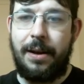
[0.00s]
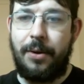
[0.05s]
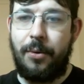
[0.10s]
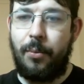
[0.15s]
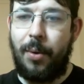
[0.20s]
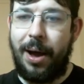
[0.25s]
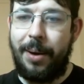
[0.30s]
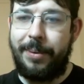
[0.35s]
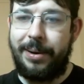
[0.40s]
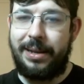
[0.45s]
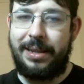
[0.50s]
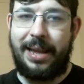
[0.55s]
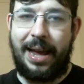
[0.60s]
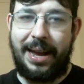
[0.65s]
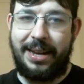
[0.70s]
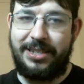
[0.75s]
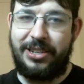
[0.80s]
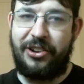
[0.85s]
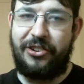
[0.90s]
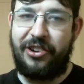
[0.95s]
white would
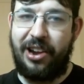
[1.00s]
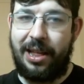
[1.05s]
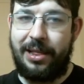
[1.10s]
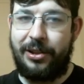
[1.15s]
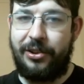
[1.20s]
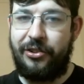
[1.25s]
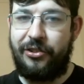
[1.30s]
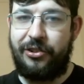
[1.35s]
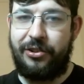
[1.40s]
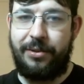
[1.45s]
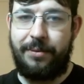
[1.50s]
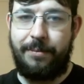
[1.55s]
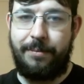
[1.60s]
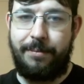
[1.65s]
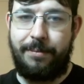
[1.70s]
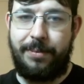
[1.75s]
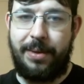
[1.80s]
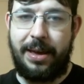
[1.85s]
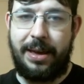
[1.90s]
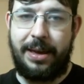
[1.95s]
like to challenge
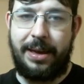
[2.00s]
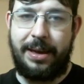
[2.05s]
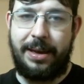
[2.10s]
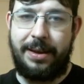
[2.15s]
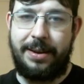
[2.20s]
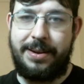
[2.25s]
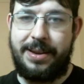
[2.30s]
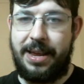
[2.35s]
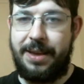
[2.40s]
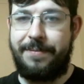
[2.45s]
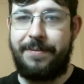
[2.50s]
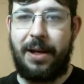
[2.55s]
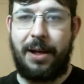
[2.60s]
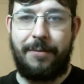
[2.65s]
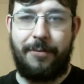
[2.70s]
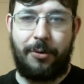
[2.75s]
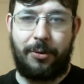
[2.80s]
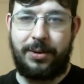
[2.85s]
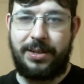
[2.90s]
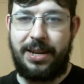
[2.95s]
the
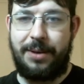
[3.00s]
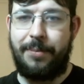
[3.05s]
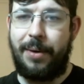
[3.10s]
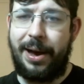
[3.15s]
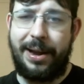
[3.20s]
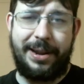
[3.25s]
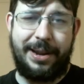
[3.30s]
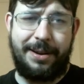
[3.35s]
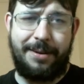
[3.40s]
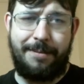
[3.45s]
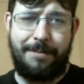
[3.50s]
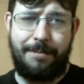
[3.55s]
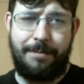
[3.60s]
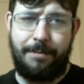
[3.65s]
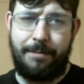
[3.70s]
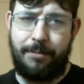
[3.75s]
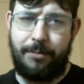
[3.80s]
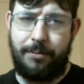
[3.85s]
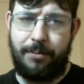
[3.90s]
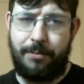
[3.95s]
d5, rook d1, and
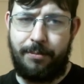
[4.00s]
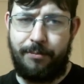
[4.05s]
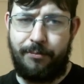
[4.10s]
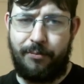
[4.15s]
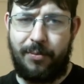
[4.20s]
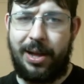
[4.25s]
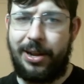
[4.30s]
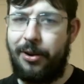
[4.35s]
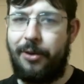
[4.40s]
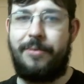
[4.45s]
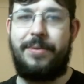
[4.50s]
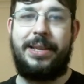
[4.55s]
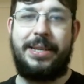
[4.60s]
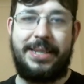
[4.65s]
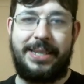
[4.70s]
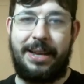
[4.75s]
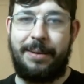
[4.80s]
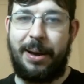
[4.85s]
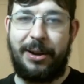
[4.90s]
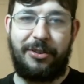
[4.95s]
Well, I don't really
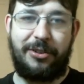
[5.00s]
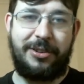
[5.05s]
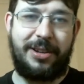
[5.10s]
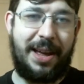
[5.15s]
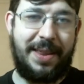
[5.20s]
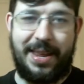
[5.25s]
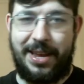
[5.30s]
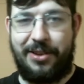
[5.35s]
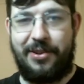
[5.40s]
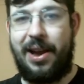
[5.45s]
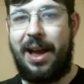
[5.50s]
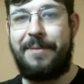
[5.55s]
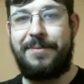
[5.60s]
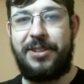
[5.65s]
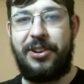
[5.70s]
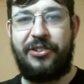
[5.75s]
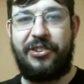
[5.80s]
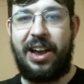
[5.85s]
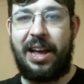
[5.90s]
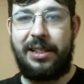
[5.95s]
see much alternative. I think you have
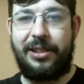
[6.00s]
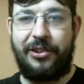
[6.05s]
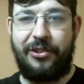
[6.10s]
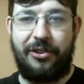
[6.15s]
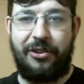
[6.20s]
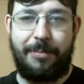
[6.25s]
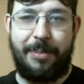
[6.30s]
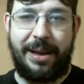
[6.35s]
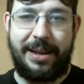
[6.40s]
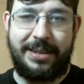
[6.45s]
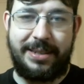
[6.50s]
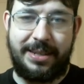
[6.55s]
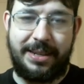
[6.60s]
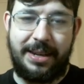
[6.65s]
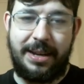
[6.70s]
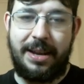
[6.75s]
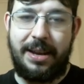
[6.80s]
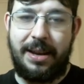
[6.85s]
to challenge, but